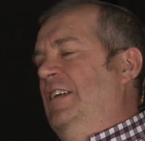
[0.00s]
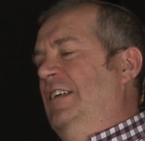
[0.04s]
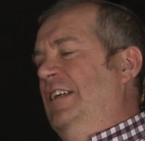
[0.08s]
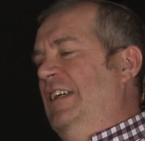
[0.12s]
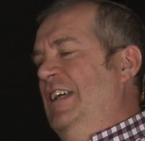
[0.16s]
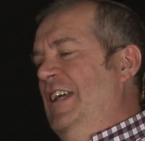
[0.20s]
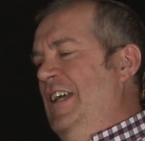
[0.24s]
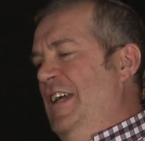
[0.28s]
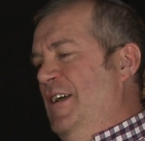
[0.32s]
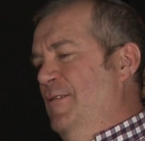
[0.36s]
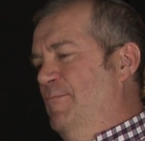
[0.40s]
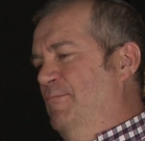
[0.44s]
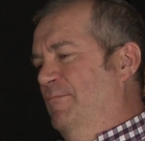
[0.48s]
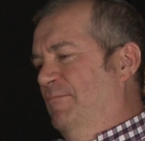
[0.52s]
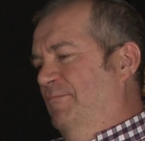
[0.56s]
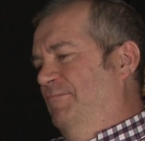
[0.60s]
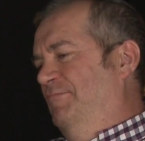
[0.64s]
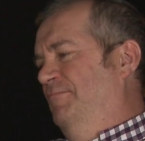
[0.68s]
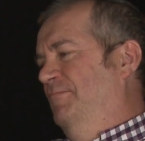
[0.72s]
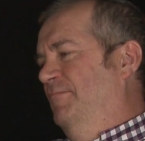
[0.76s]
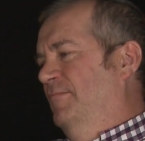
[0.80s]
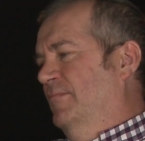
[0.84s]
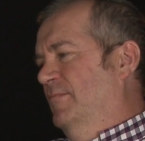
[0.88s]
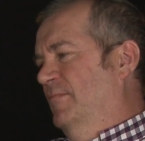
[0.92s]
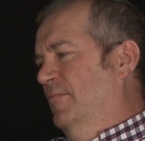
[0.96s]
When
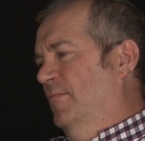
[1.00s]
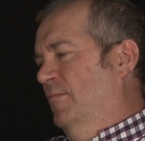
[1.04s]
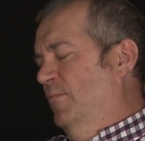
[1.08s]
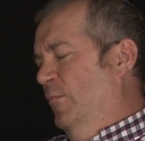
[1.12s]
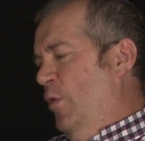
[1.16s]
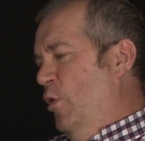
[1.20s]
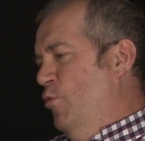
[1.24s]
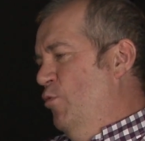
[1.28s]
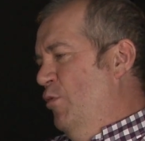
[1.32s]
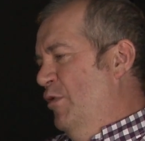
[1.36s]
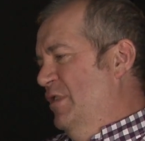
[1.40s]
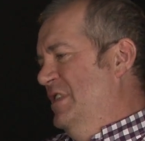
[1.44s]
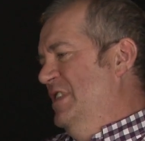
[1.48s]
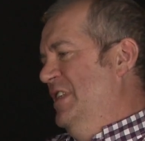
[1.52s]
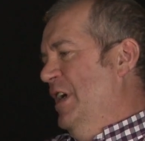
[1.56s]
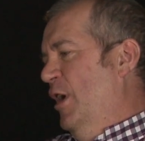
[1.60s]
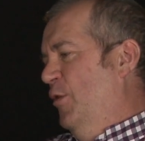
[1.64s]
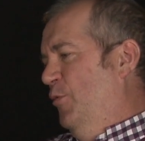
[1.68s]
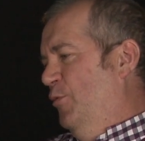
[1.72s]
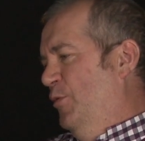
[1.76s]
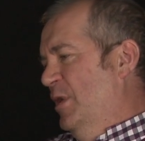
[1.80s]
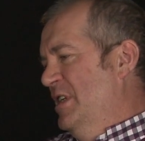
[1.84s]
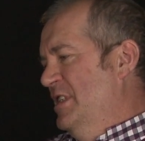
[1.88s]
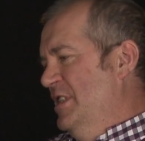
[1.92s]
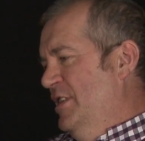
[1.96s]
we were at
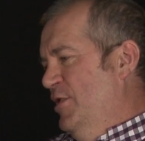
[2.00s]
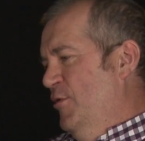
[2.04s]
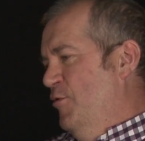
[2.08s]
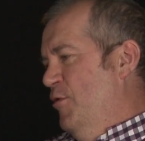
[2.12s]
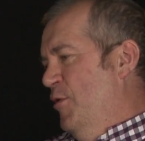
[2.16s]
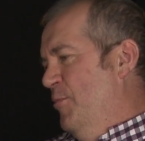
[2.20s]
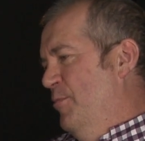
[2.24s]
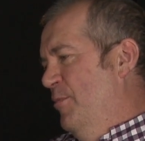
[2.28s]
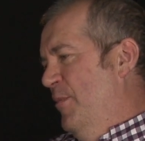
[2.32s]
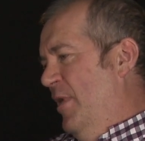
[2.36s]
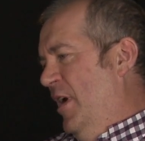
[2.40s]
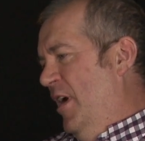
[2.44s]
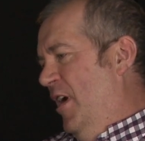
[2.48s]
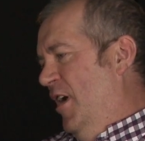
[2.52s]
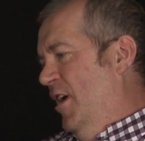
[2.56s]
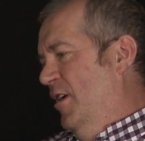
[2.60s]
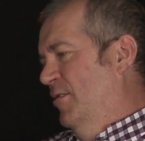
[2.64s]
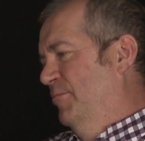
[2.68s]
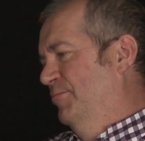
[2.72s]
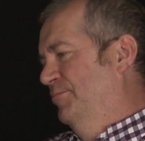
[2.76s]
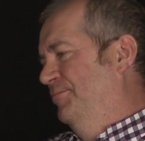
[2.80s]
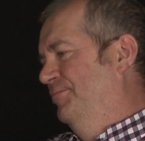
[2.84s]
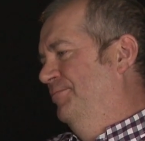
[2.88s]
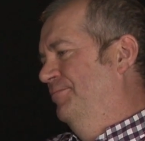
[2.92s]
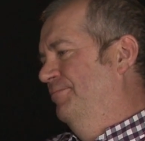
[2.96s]
Southwest
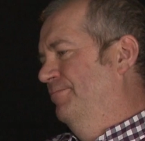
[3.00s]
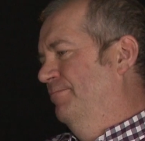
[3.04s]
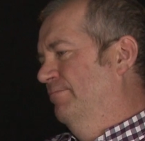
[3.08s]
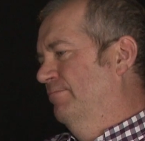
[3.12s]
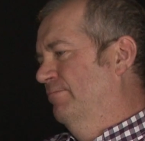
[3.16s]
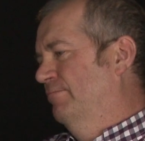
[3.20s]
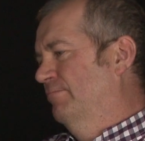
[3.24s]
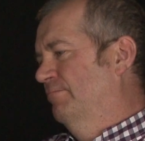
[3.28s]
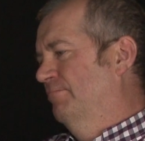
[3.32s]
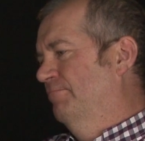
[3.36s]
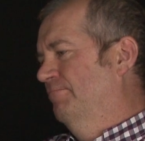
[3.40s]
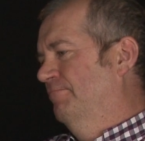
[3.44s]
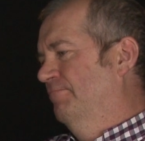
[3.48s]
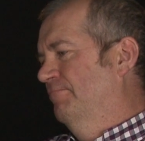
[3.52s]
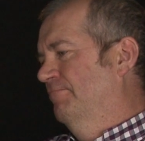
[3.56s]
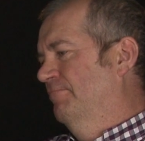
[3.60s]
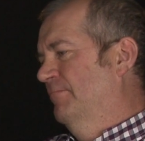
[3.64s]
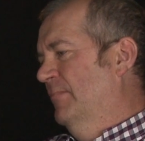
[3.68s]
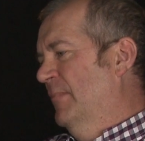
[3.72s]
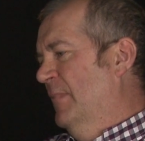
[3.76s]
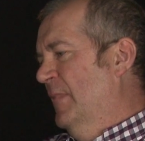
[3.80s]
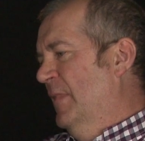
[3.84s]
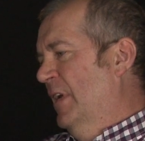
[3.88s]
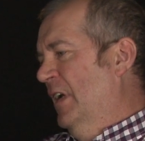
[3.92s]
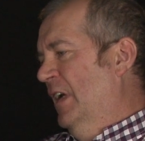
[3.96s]
Durham,
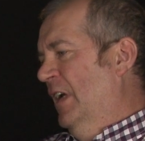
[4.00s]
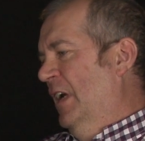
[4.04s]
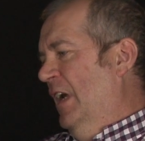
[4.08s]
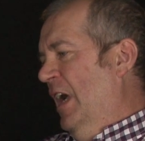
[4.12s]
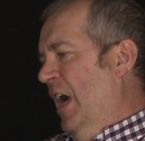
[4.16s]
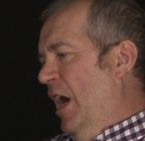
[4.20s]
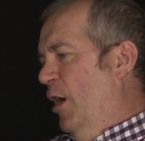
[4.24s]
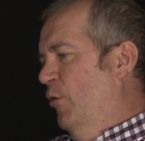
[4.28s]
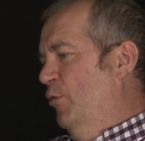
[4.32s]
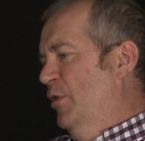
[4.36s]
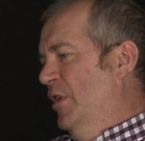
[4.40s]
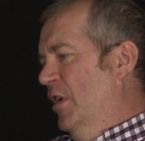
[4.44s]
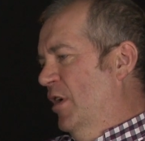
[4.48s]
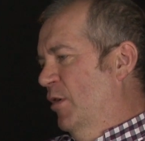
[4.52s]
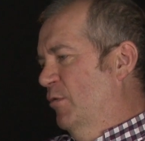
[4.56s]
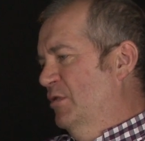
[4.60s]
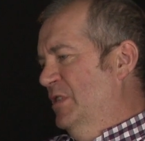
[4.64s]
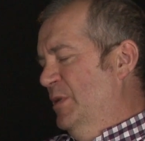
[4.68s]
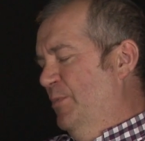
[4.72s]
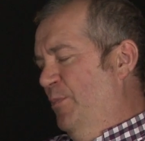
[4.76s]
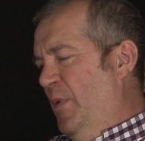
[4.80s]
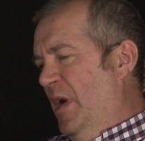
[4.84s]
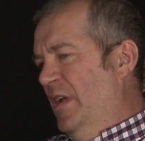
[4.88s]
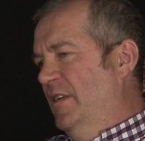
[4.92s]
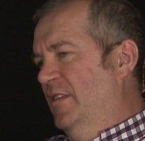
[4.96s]
our year
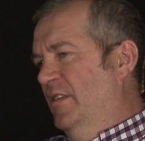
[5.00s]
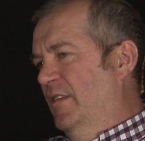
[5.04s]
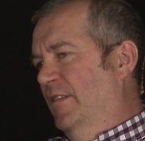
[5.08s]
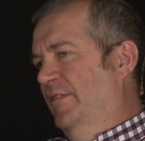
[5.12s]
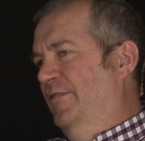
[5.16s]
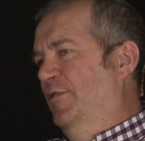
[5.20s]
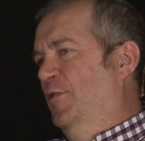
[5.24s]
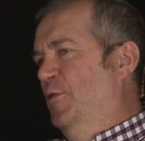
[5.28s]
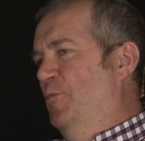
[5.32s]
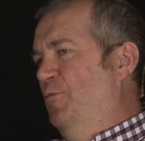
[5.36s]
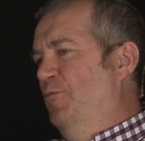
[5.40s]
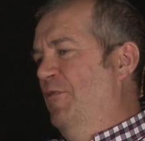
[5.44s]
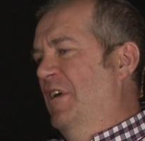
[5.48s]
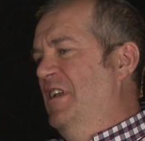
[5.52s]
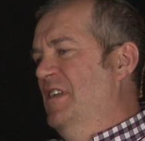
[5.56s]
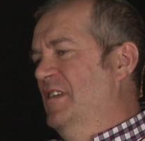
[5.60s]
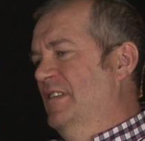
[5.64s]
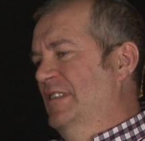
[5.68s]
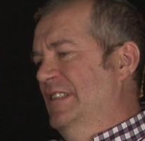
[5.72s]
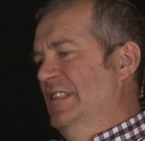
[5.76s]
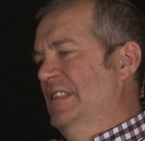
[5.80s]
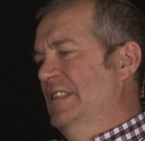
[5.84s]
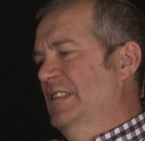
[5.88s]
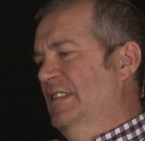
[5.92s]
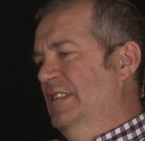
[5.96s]
was a bad year for
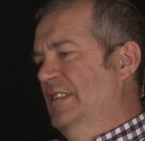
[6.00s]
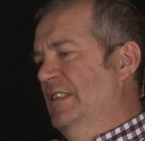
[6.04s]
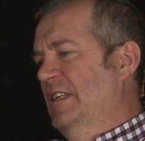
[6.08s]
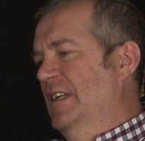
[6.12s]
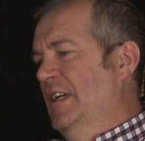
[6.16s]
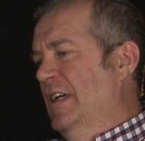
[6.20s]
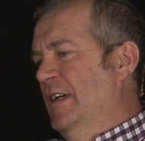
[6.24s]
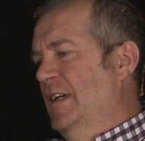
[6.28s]
apprentices.